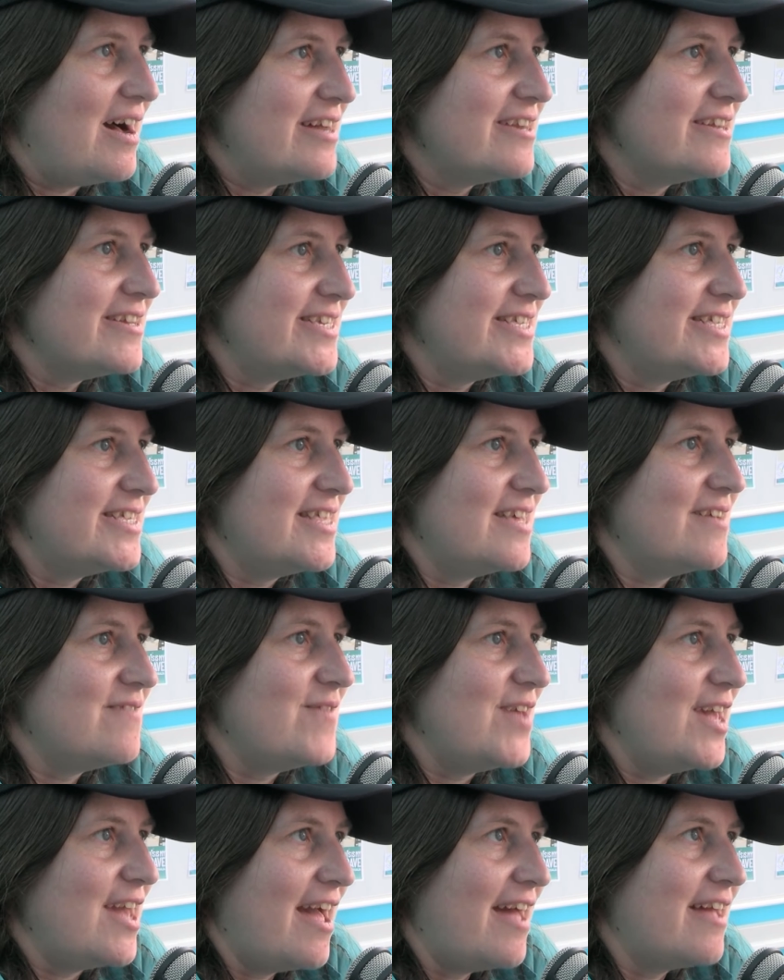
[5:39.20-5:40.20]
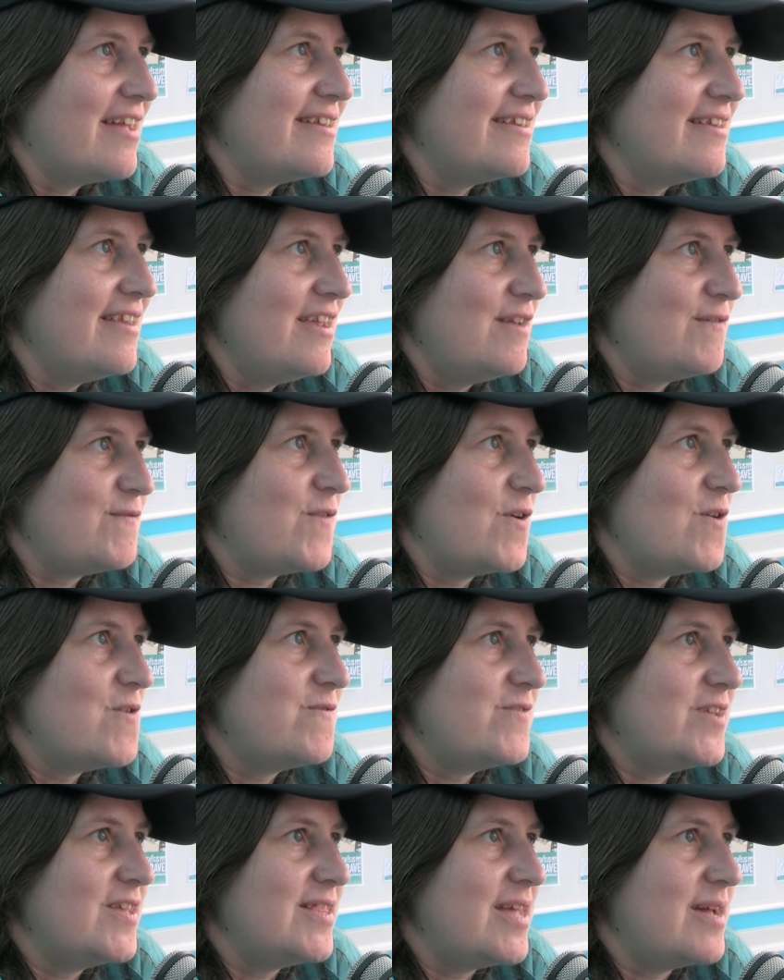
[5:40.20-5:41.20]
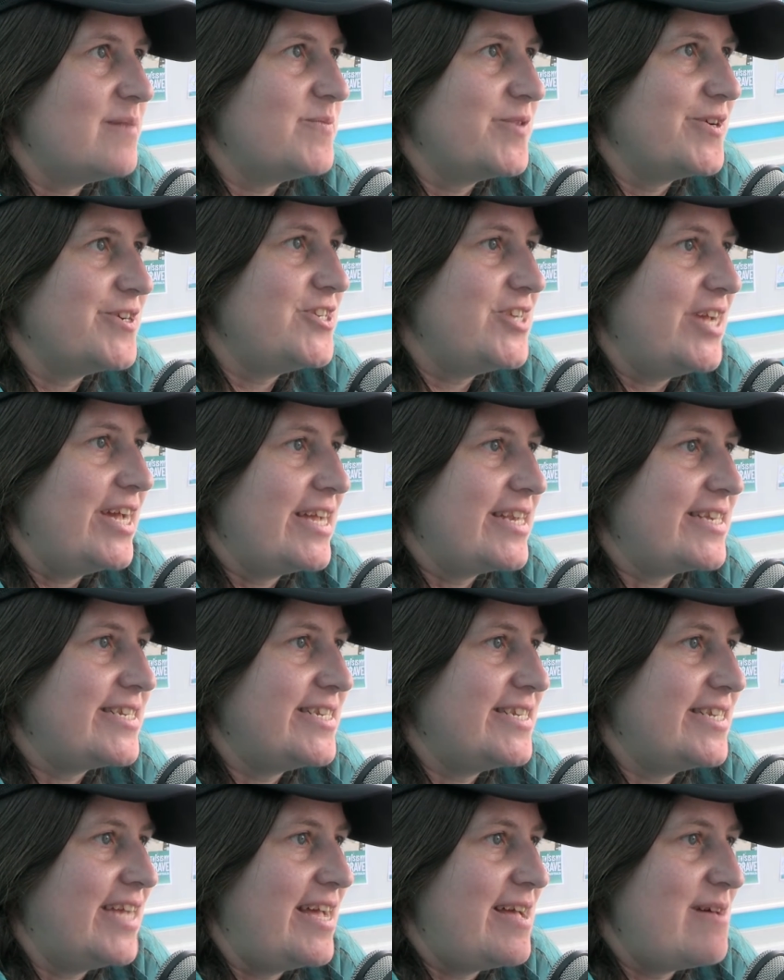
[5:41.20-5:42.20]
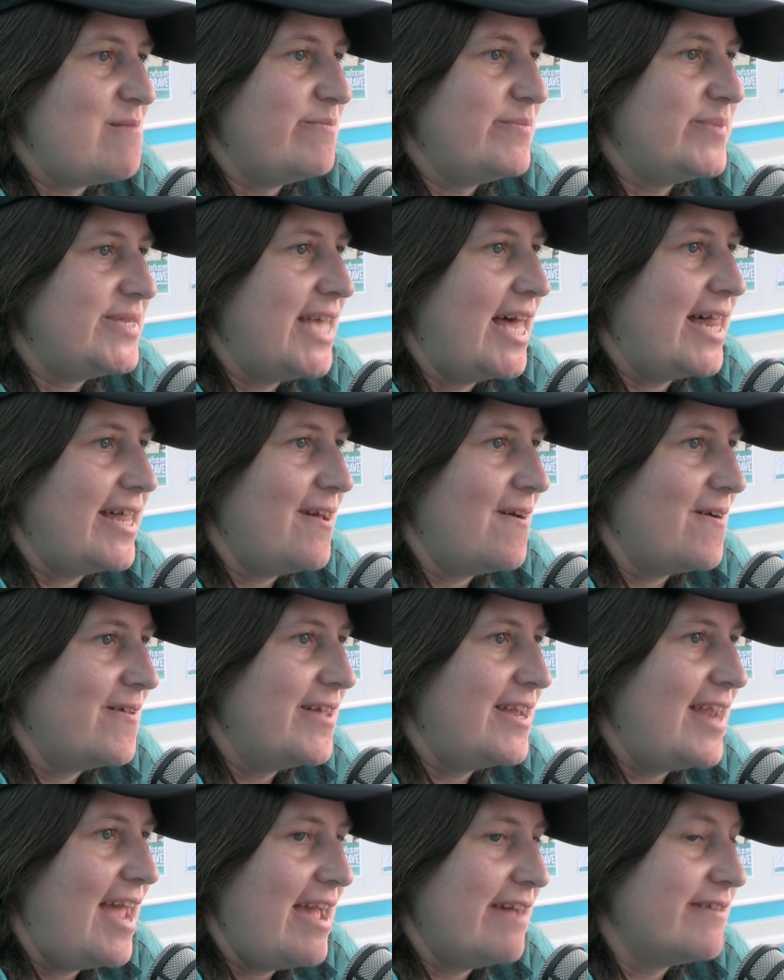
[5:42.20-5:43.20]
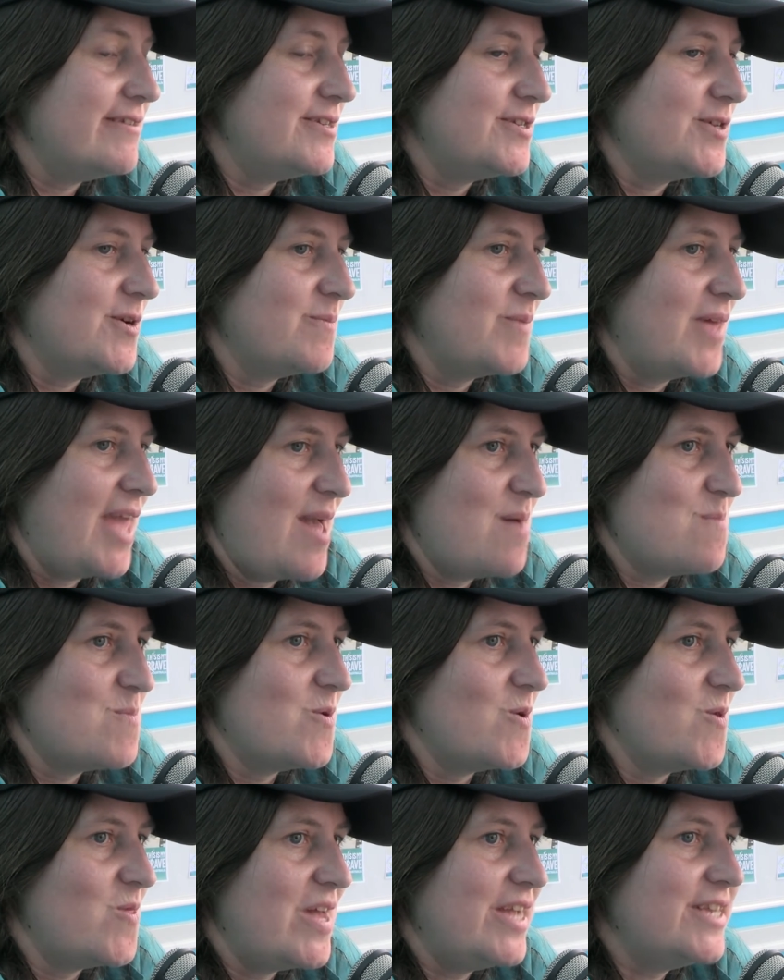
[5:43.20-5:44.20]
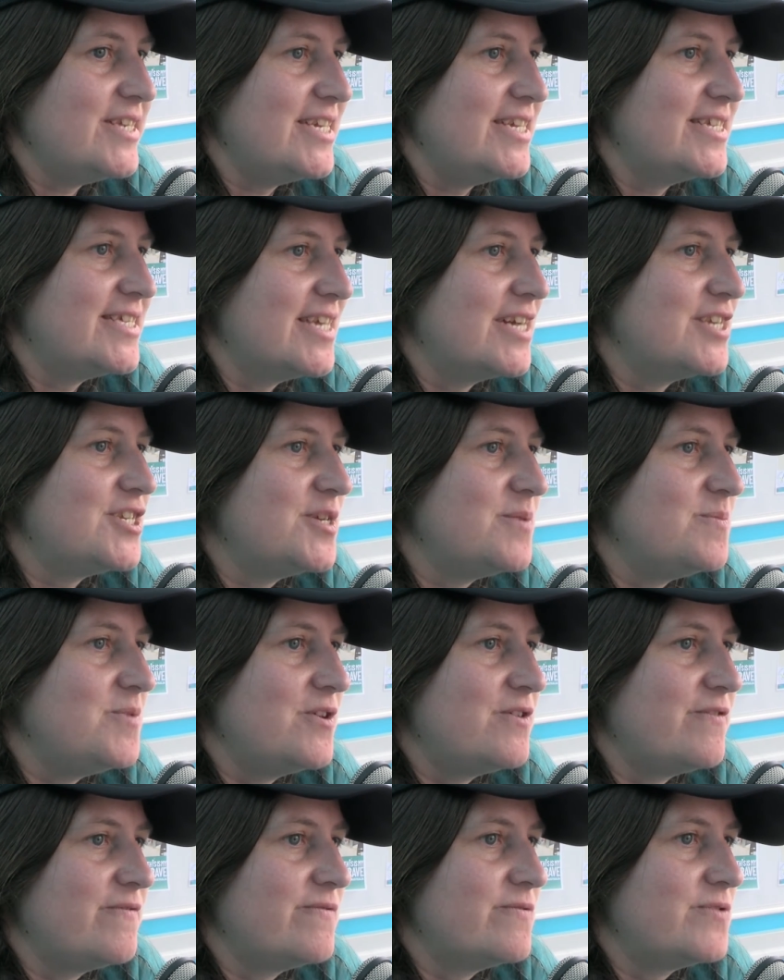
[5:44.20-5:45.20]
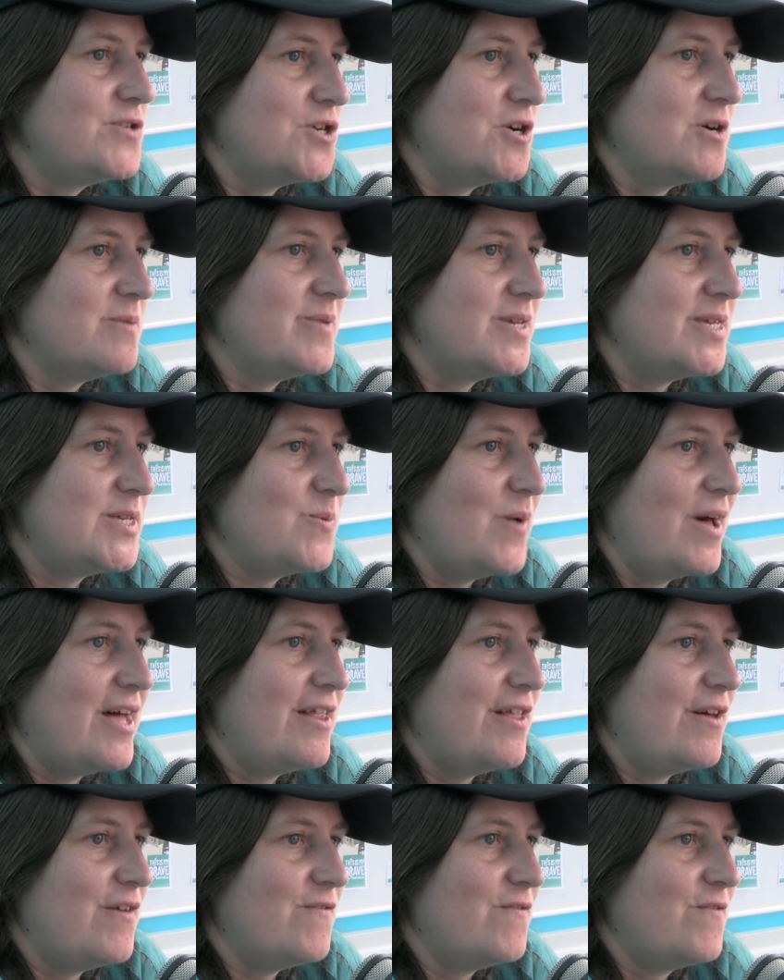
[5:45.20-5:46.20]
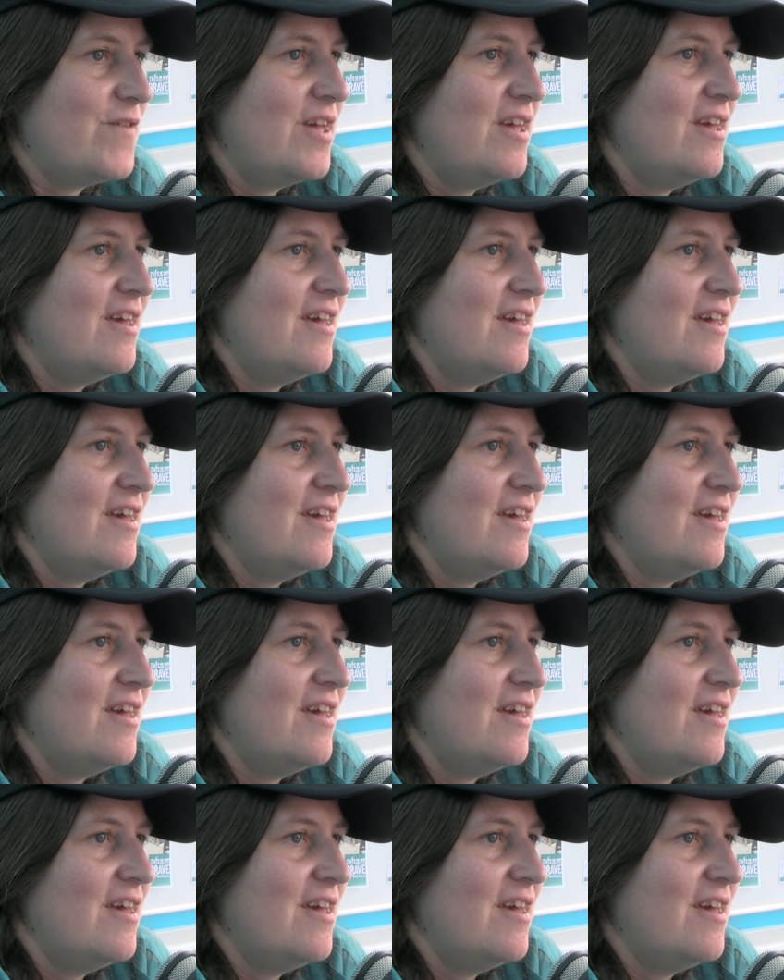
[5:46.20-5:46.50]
artists that we had involved in that project, Sally Holiday and Tom Campbell, they did such a beautiful job as well of